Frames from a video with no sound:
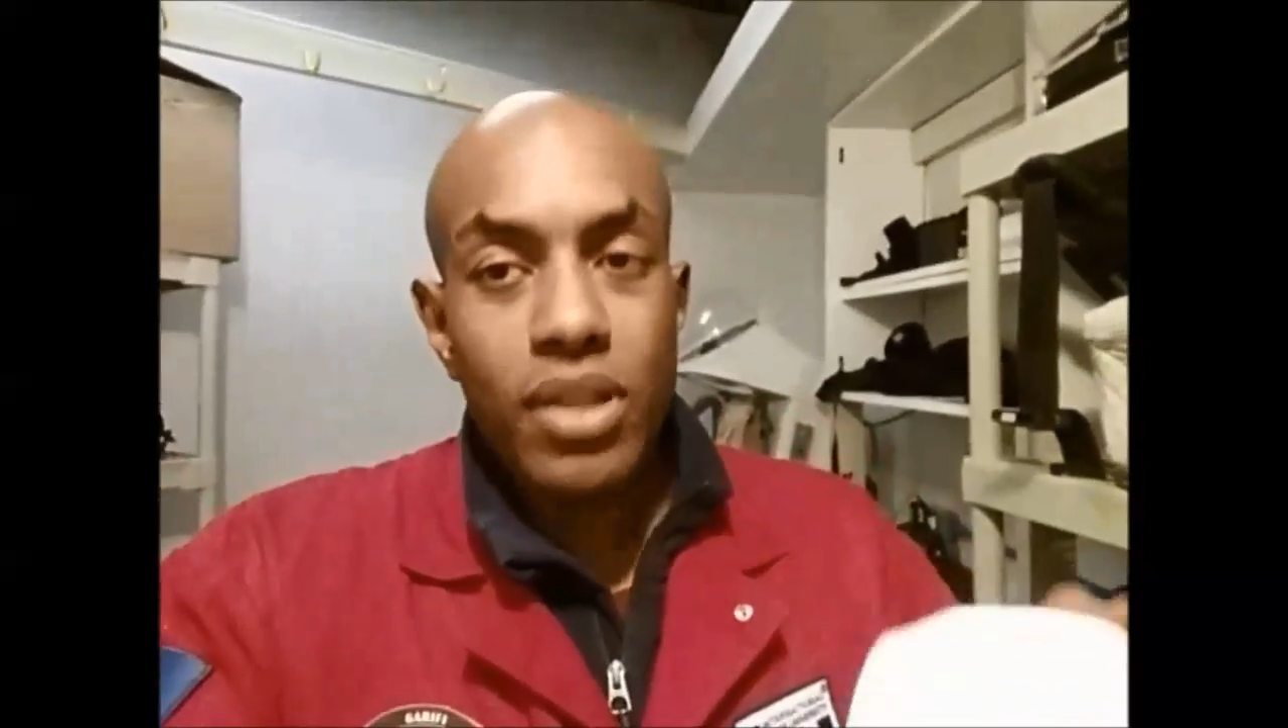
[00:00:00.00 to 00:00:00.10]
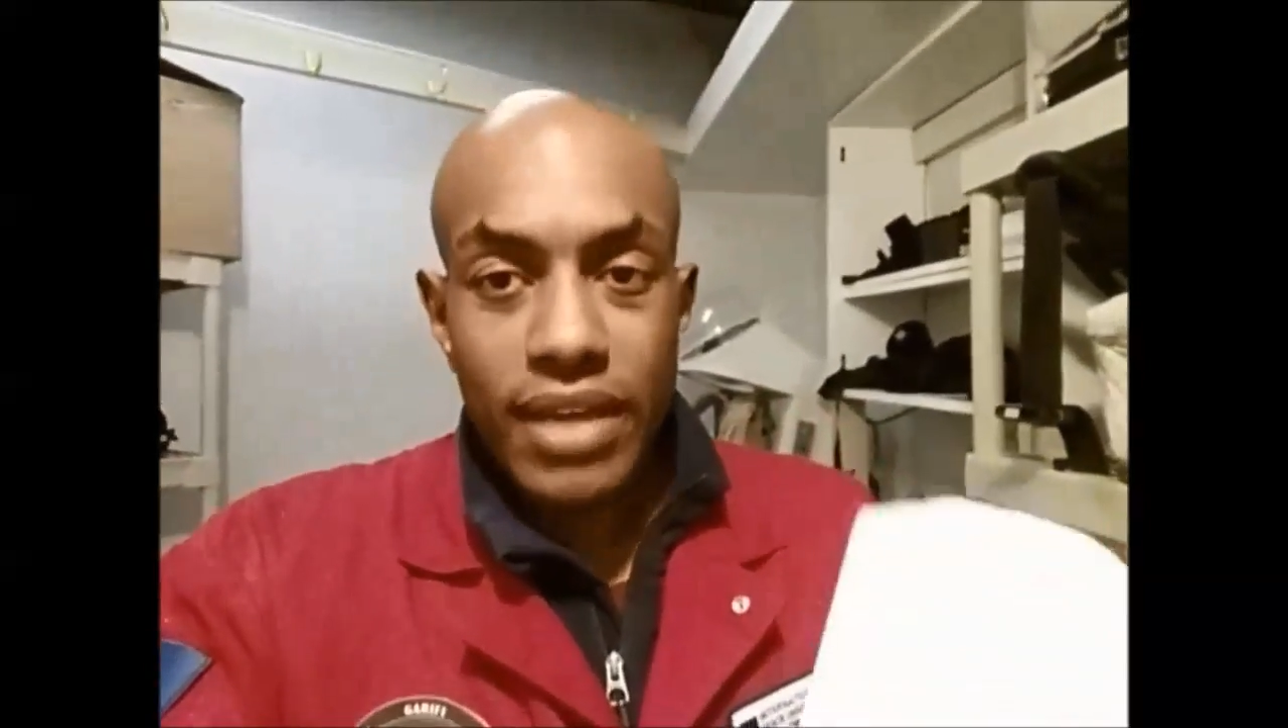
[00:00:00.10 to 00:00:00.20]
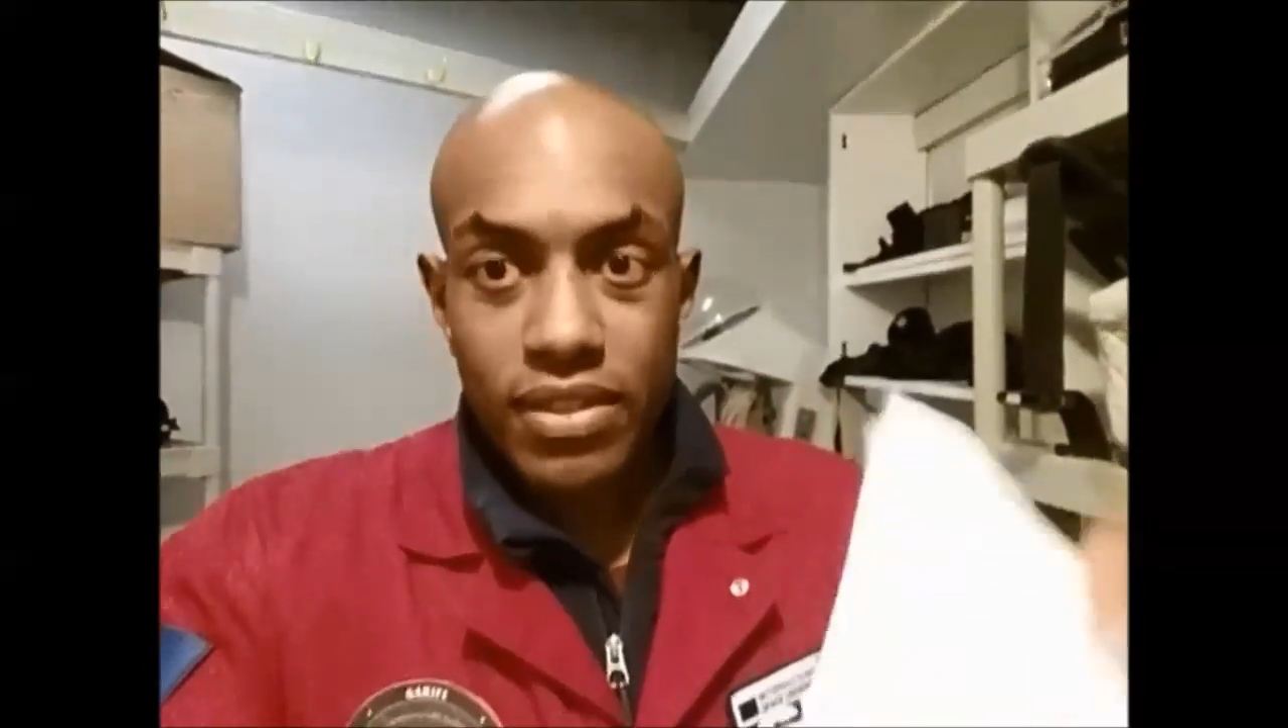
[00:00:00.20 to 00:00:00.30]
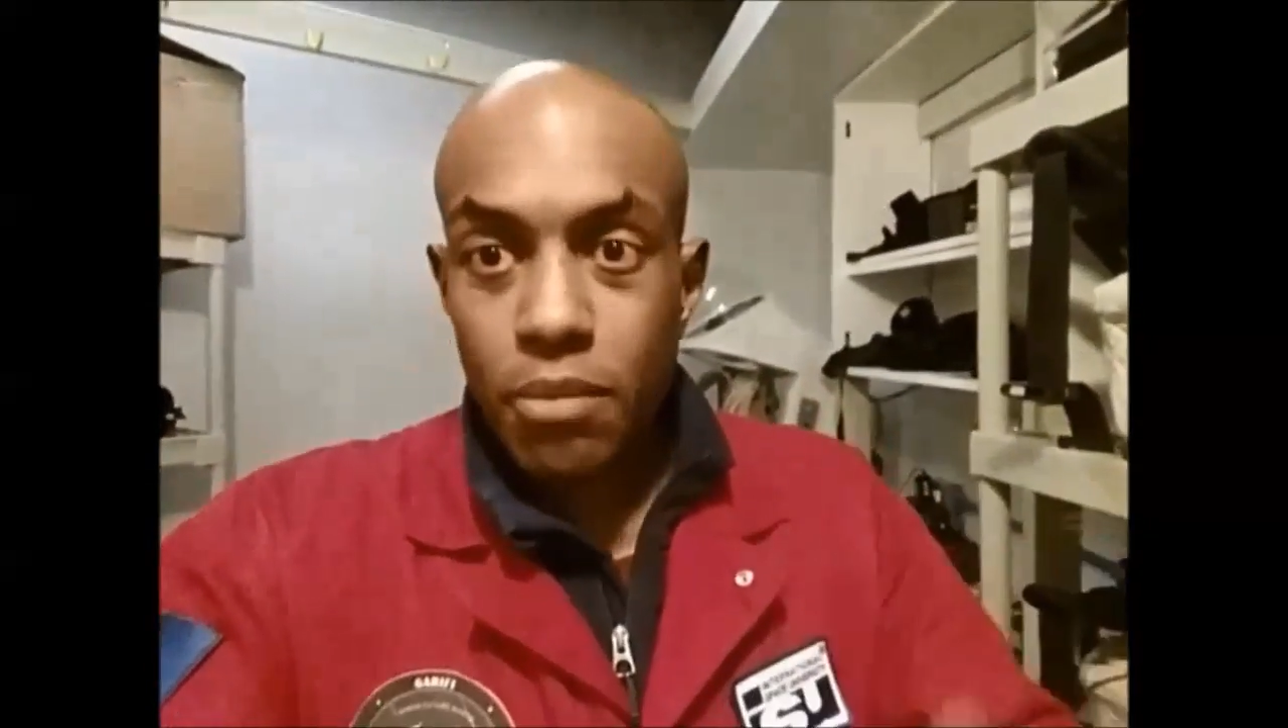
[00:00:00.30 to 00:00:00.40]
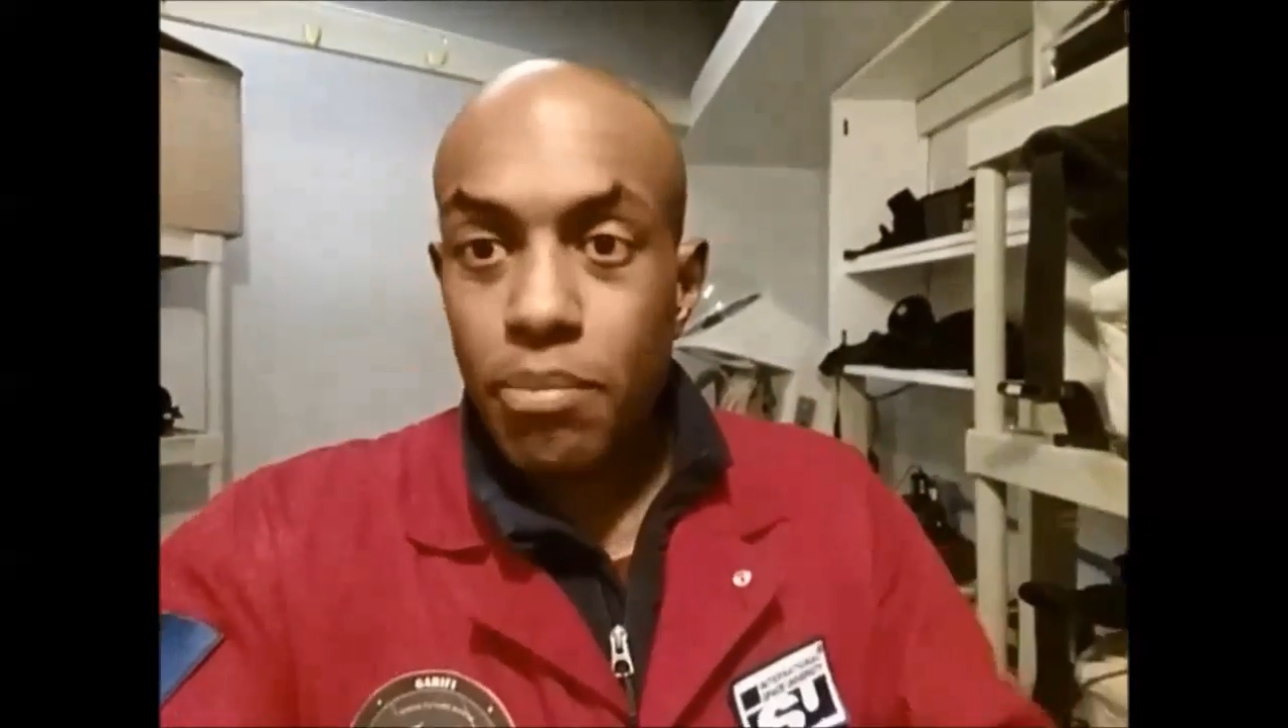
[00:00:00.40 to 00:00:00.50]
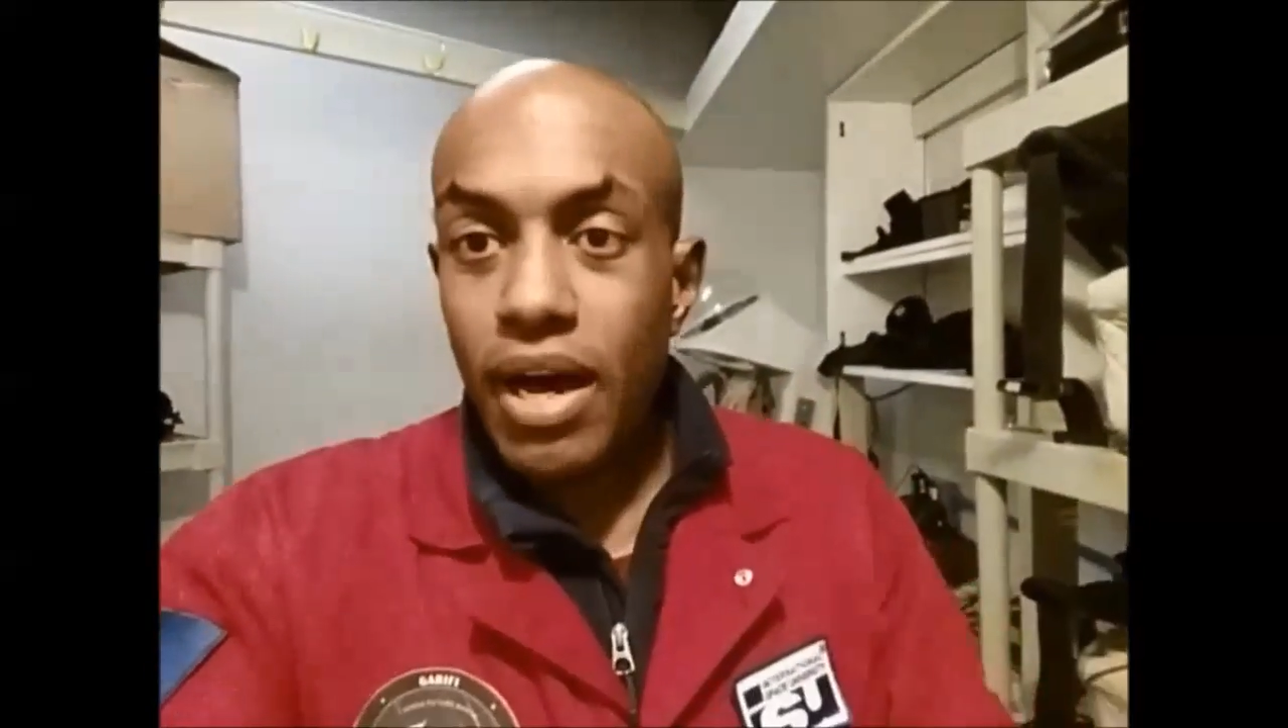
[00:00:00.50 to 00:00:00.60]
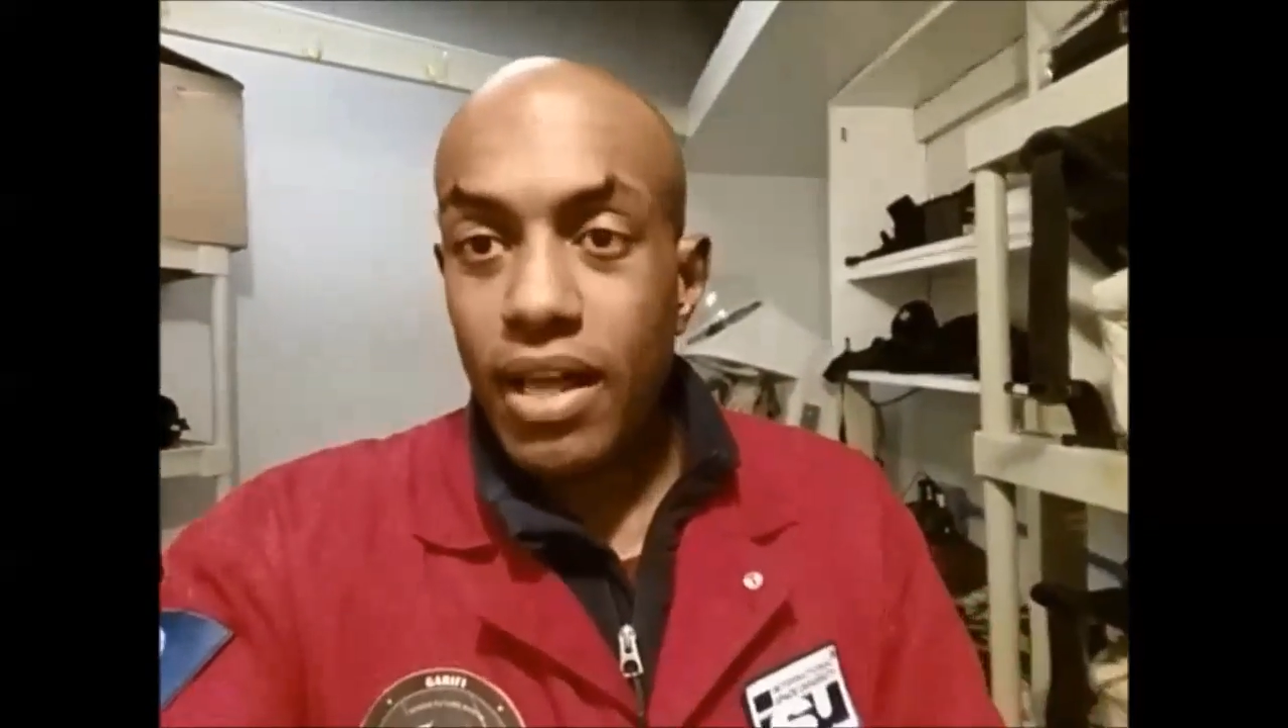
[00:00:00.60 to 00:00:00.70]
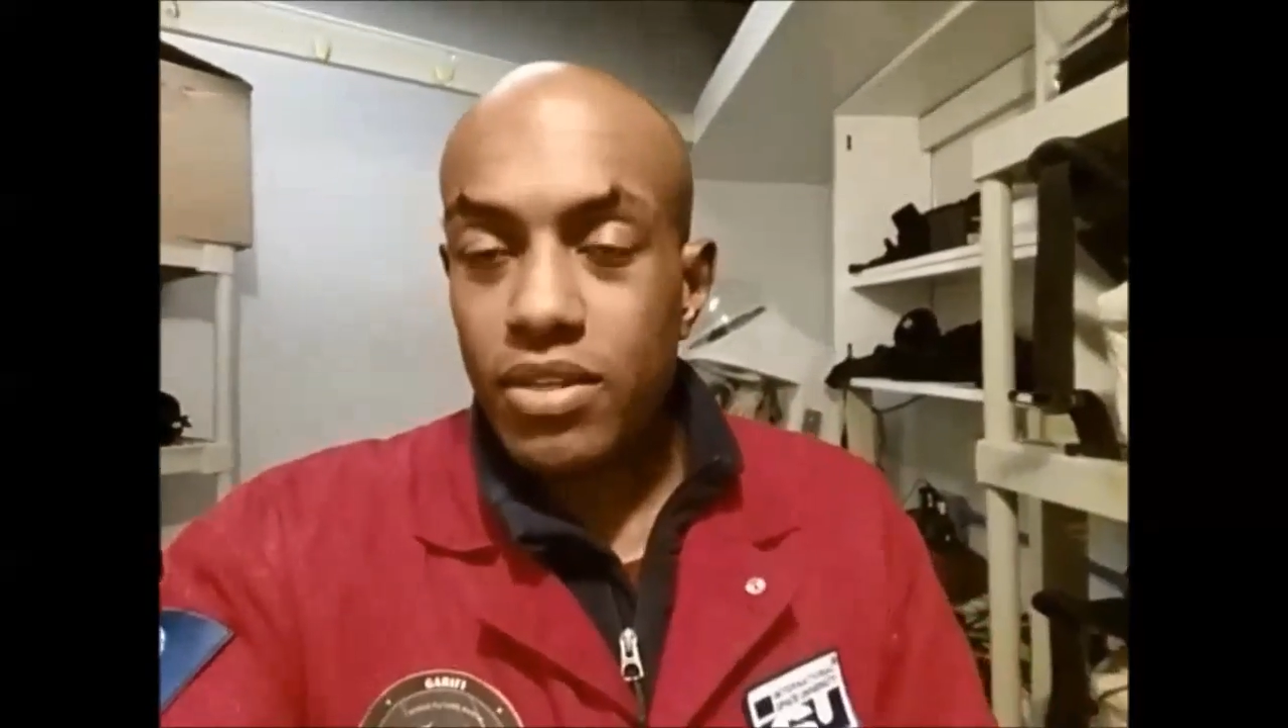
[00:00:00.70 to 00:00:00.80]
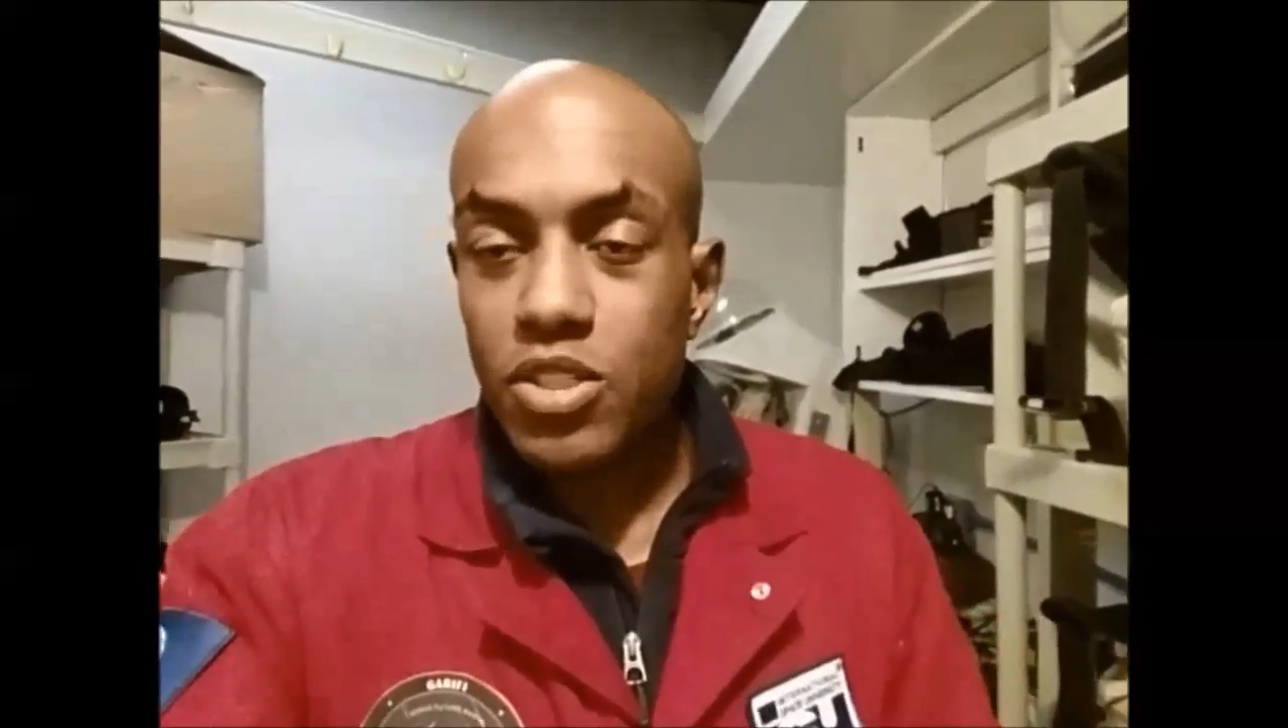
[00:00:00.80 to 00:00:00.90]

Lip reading: like the Apollo